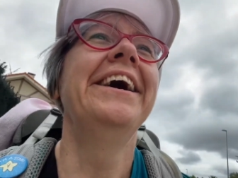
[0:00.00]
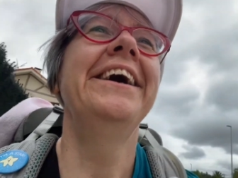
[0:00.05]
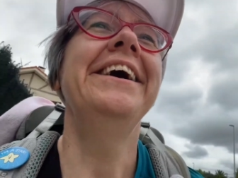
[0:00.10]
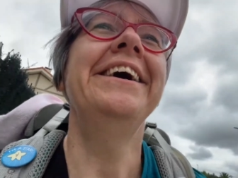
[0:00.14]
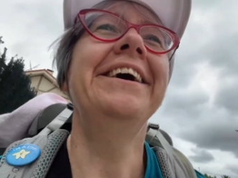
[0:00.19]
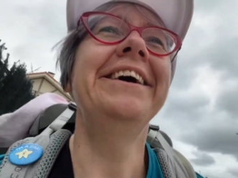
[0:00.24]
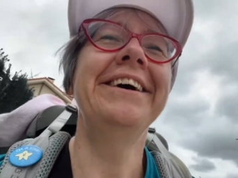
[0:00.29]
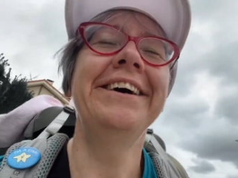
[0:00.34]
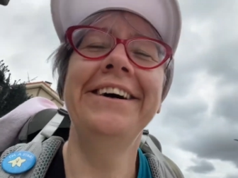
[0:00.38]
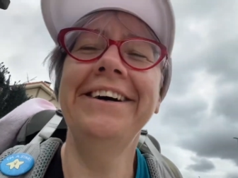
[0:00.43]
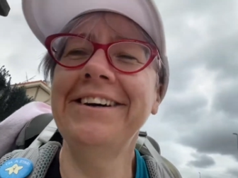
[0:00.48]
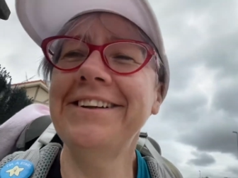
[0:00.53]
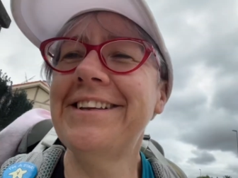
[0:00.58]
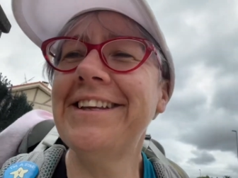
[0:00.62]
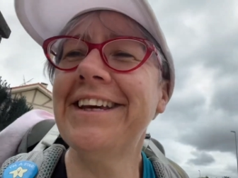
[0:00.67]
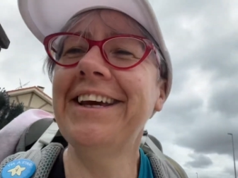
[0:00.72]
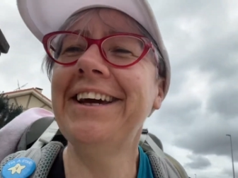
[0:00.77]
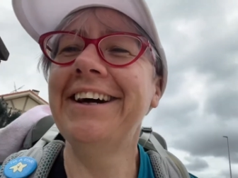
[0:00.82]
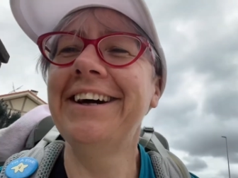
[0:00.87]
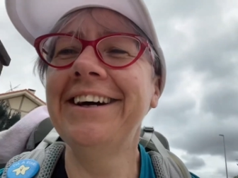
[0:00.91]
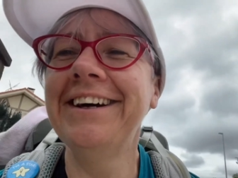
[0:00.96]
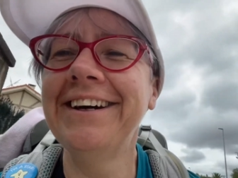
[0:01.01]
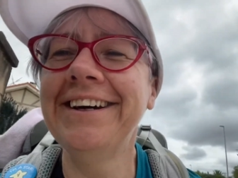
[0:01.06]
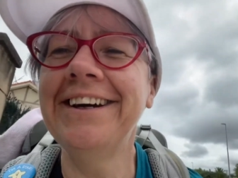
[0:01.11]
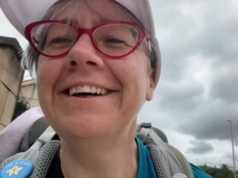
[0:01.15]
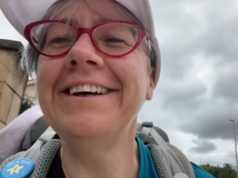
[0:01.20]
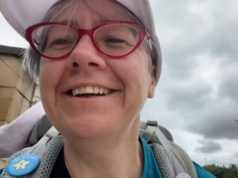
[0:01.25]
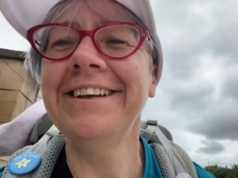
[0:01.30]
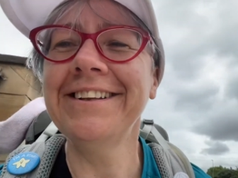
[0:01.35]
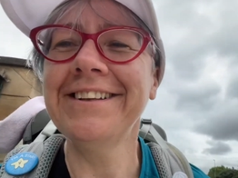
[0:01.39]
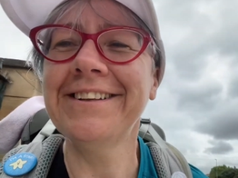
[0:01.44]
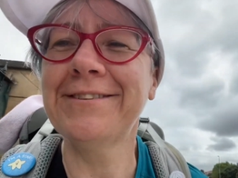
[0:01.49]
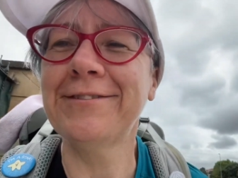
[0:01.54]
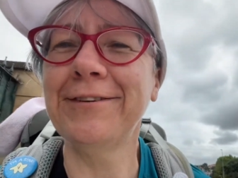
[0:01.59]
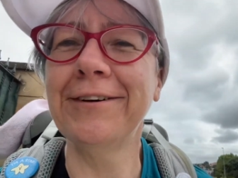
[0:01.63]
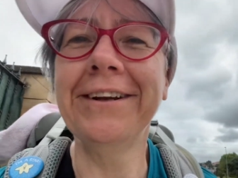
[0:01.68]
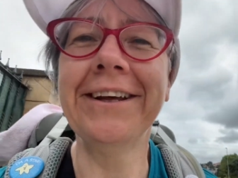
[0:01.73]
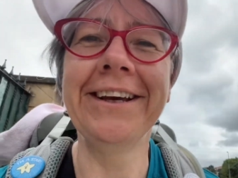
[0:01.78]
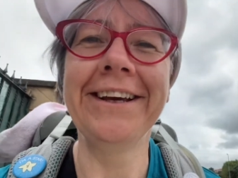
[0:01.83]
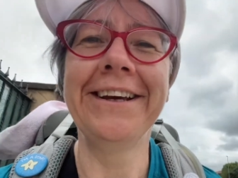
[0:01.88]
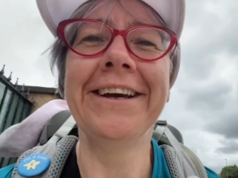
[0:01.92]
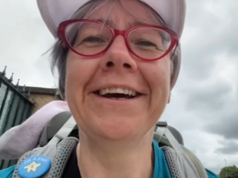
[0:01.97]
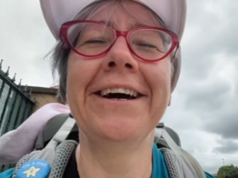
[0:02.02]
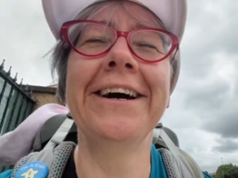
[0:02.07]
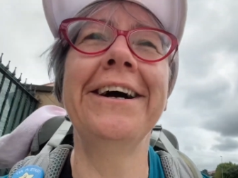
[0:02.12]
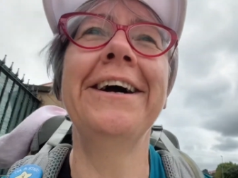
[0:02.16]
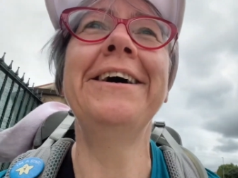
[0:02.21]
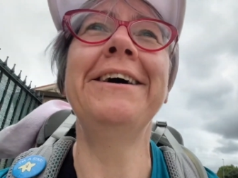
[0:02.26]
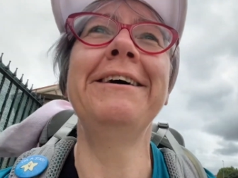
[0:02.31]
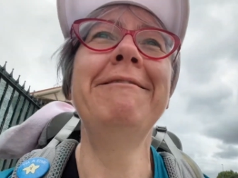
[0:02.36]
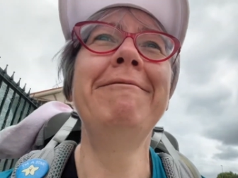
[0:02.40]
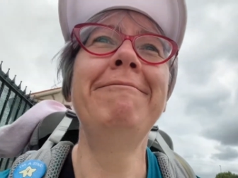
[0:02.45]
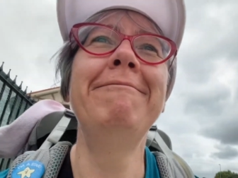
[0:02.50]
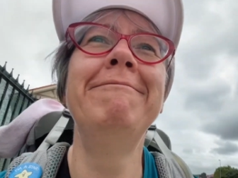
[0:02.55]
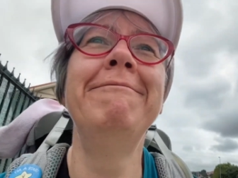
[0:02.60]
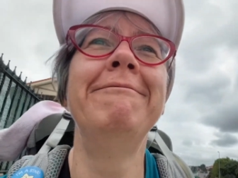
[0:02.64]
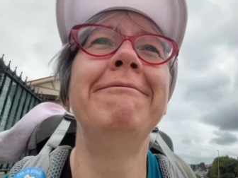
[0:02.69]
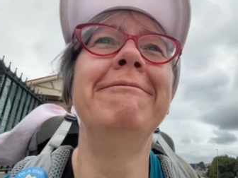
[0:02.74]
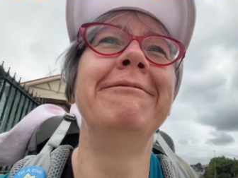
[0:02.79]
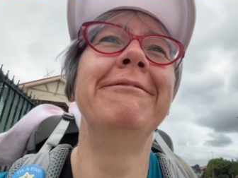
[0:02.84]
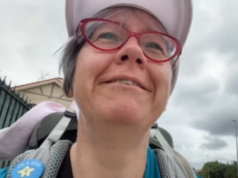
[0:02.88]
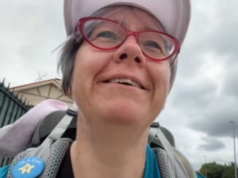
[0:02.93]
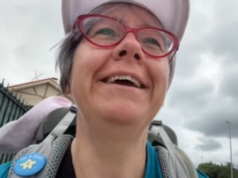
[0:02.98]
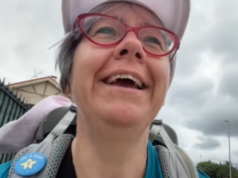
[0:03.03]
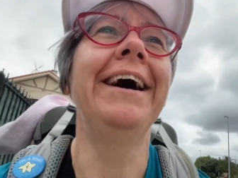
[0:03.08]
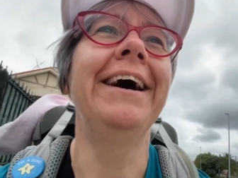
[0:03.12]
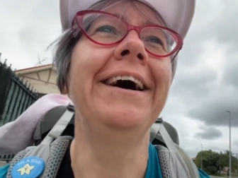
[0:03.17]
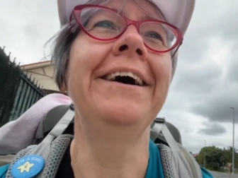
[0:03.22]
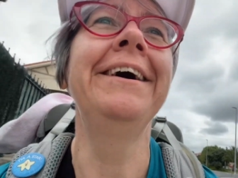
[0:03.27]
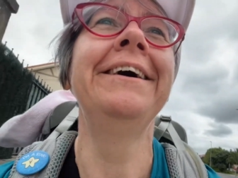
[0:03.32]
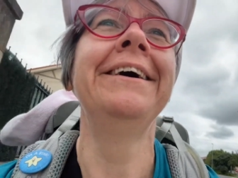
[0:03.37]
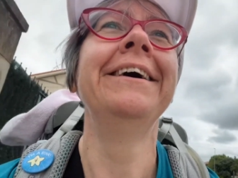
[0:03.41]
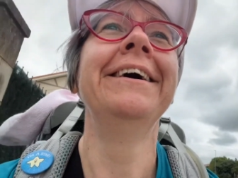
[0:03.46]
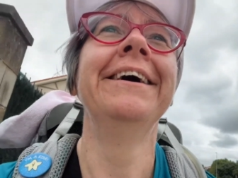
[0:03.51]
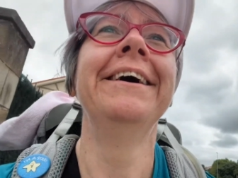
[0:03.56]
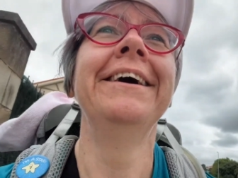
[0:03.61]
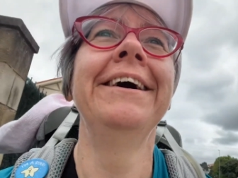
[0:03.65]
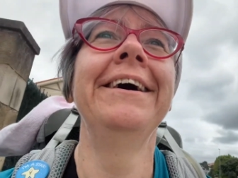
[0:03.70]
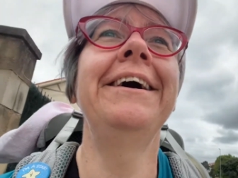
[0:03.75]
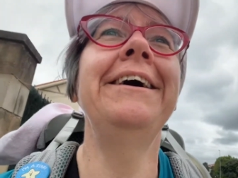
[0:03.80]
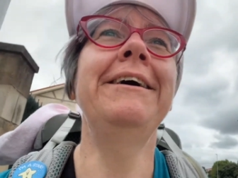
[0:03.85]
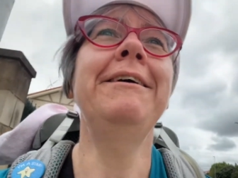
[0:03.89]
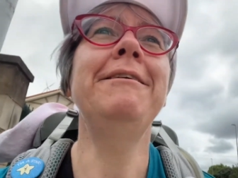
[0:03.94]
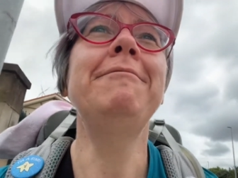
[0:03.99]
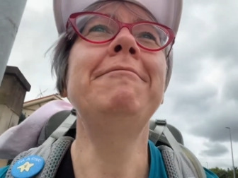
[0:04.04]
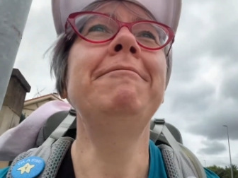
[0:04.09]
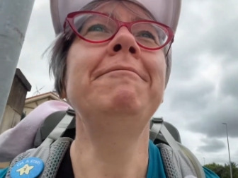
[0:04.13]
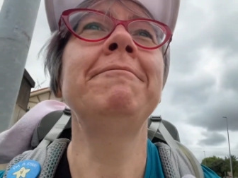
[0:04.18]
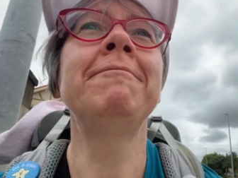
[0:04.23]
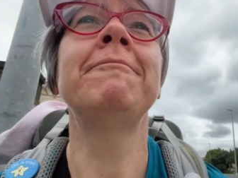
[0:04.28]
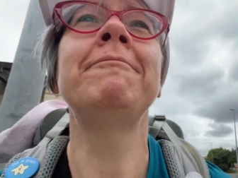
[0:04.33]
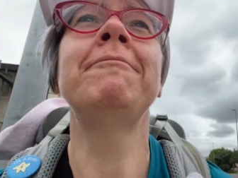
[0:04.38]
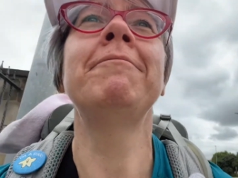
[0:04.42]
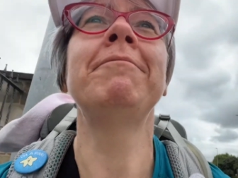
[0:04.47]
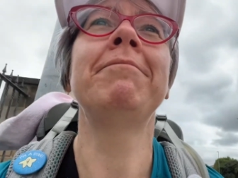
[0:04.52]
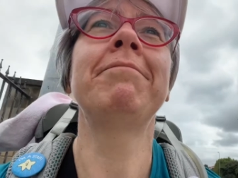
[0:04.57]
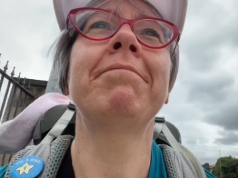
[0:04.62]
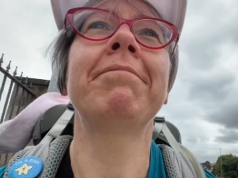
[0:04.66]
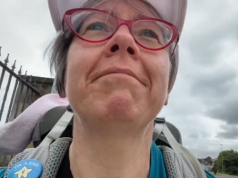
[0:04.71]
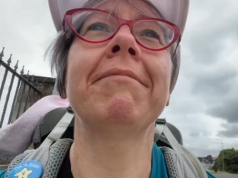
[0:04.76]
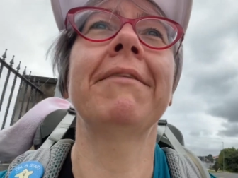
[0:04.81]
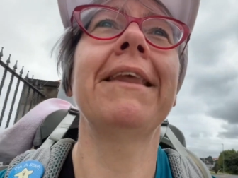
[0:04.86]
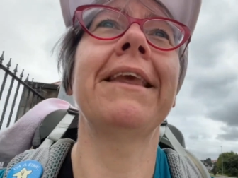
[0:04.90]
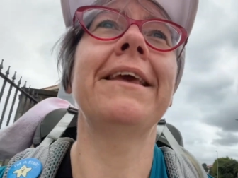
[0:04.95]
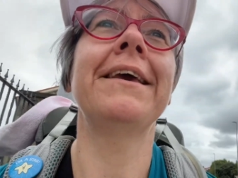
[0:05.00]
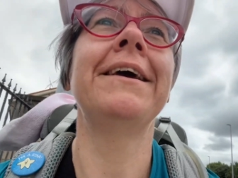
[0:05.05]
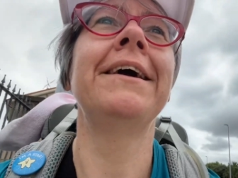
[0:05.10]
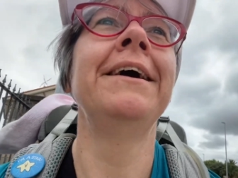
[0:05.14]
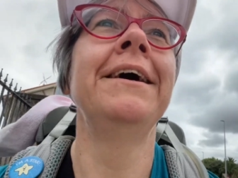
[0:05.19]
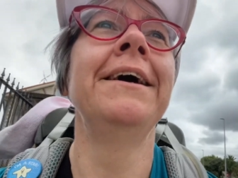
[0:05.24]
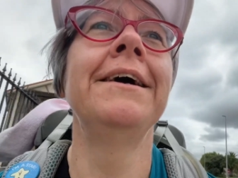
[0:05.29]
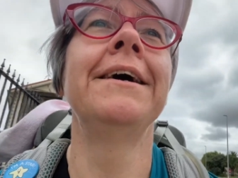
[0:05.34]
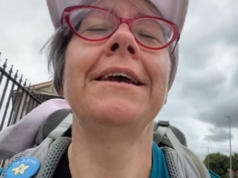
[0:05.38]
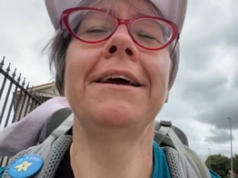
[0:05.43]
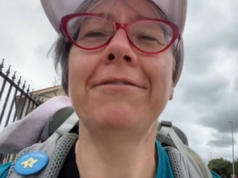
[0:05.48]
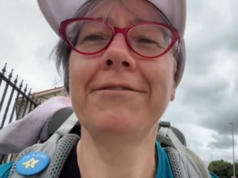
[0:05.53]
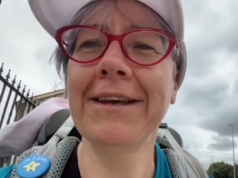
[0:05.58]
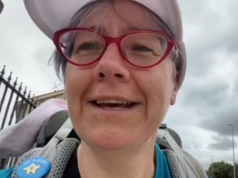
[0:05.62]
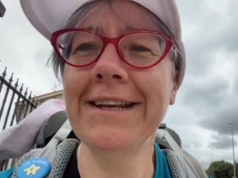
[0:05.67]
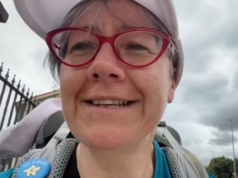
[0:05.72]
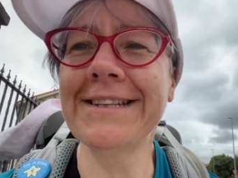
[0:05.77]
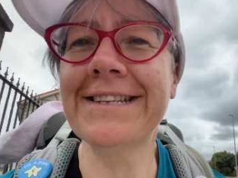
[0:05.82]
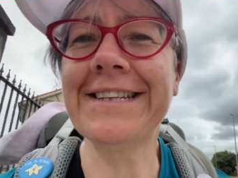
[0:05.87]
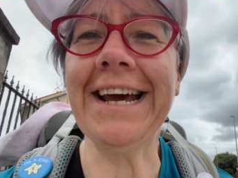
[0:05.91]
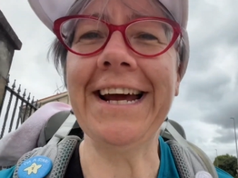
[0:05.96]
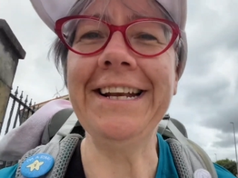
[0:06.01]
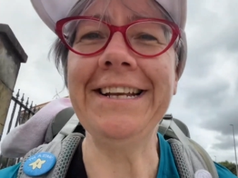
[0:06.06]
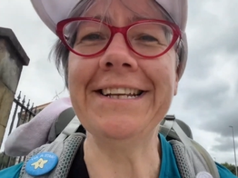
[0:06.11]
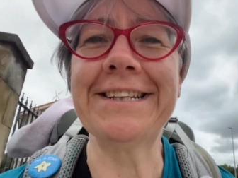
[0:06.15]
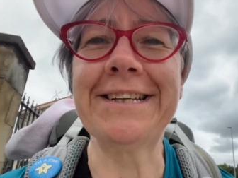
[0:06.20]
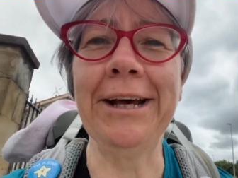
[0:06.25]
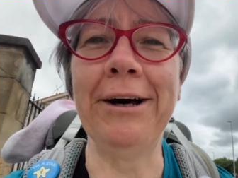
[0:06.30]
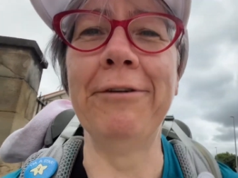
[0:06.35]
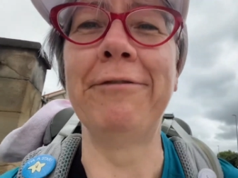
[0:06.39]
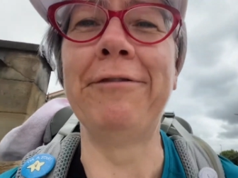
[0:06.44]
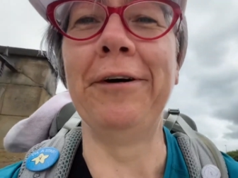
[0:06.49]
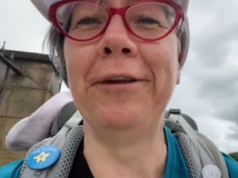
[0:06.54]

oh dear, it's funny. Um, yeah, um, you have to entertain yourself